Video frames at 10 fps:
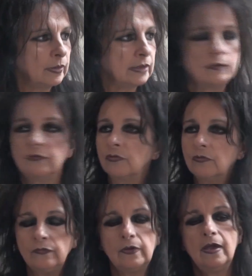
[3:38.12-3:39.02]
part of the
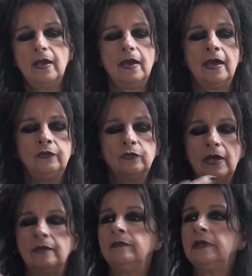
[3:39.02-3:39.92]
roof, and you
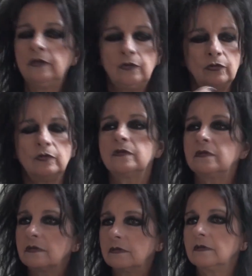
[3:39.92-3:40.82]
can be
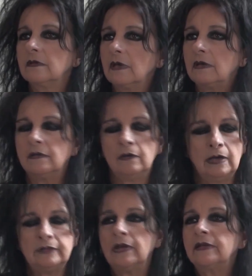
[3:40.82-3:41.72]
curious or
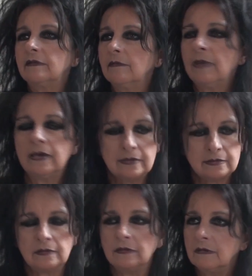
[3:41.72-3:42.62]
attracted by
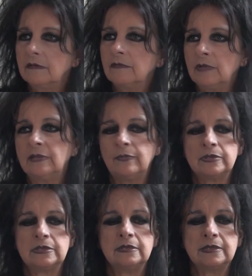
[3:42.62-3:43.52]
what
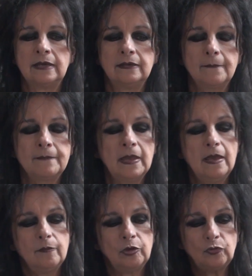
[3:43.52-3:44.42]
happens inside.
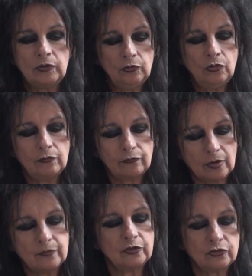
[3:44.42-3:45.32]
But when you go
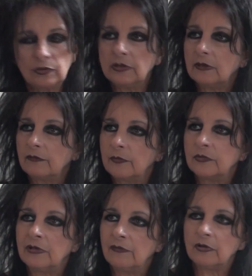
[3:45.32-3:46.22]
from the street, from
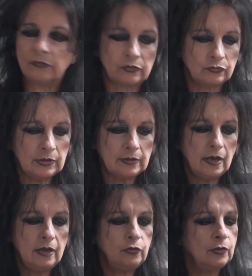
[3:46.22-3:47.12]
the level of the street,
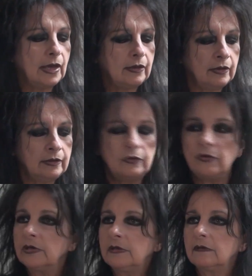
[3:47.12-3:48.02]
you can
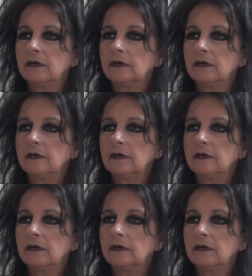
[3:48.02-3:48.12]
enter